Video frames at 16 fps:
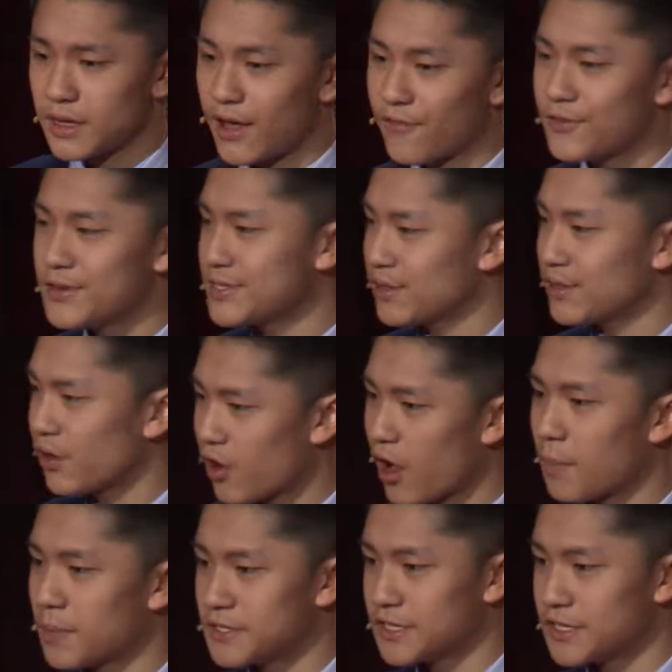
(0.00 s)
every single
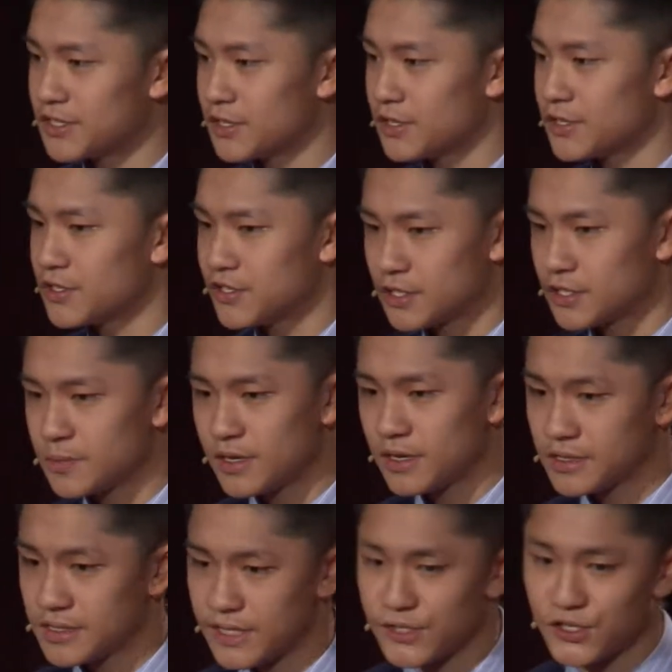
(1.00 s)
competition just
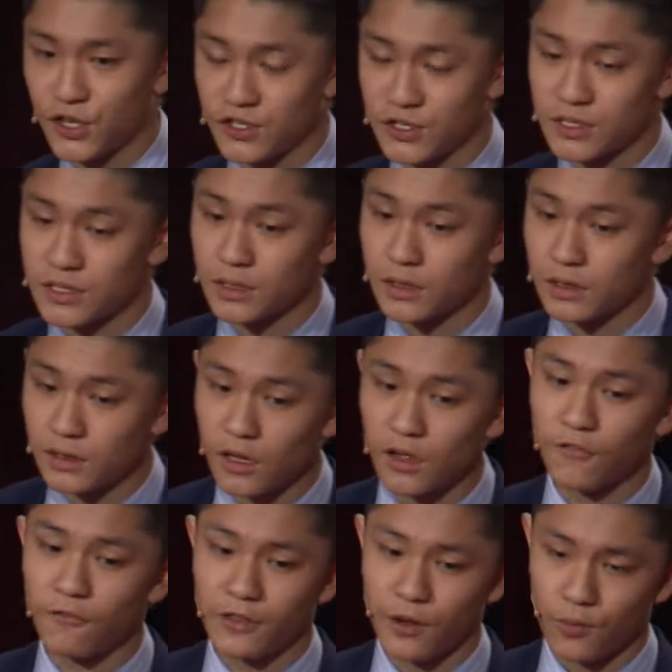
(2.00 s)
because the judges
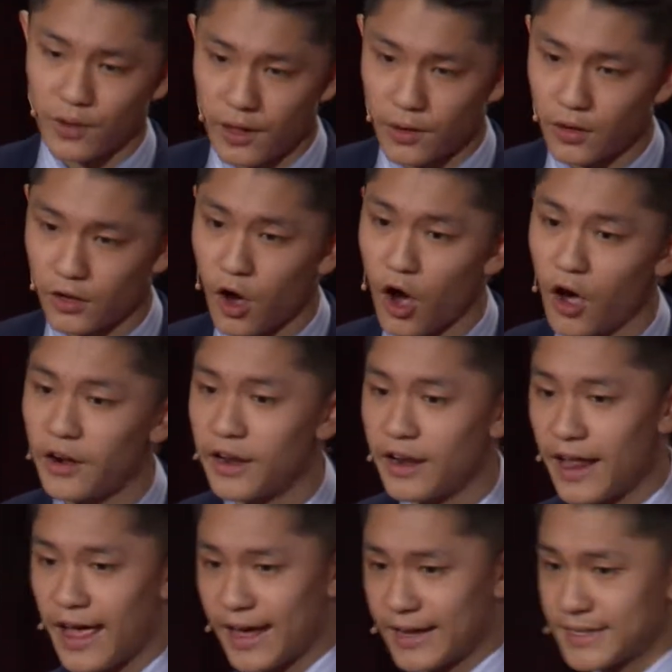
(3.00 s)
loved that we had gone
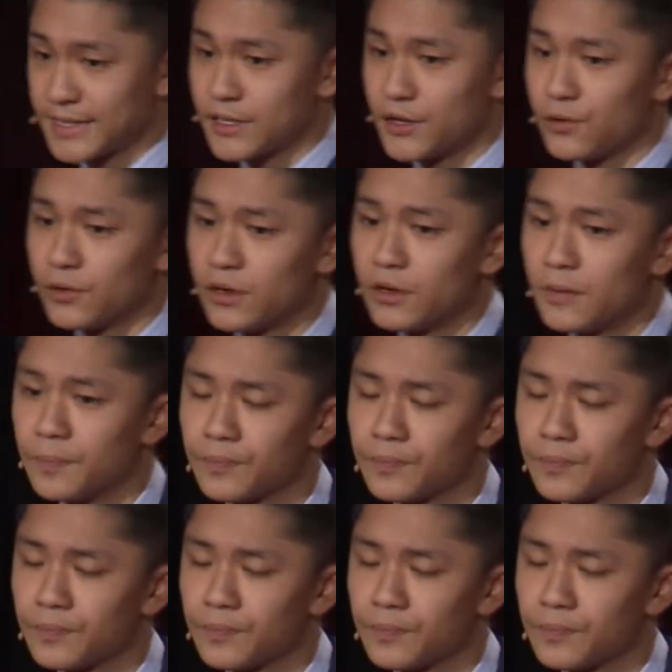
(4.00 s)
and executed.